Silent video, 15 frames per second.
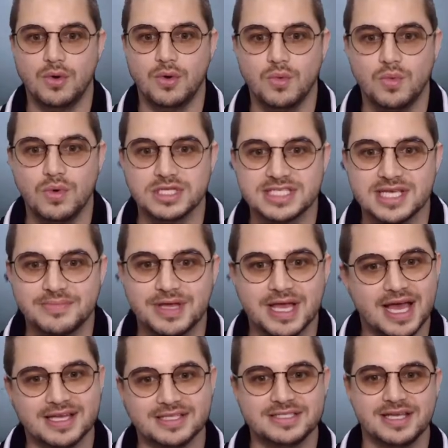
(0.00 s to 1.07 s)
What's up,
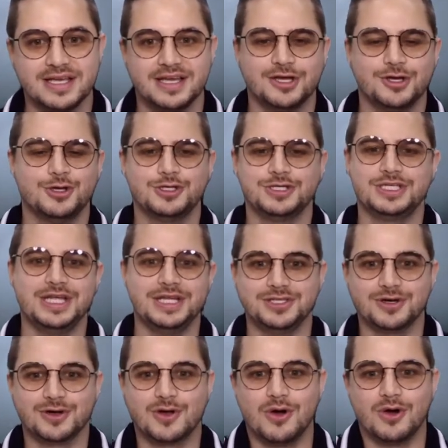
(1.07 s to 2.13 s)
guys?
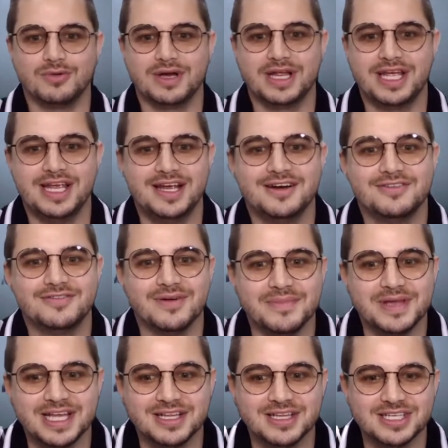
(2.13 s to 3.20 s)
Teacher Corey here from
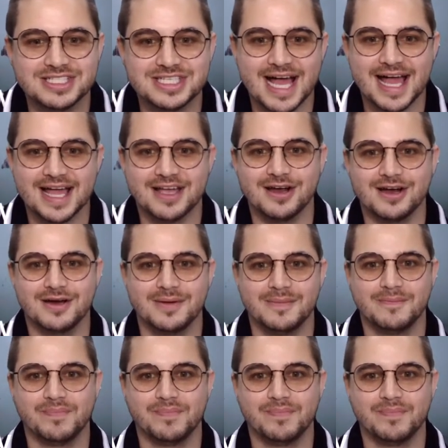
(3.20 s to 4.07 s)
English Tiger.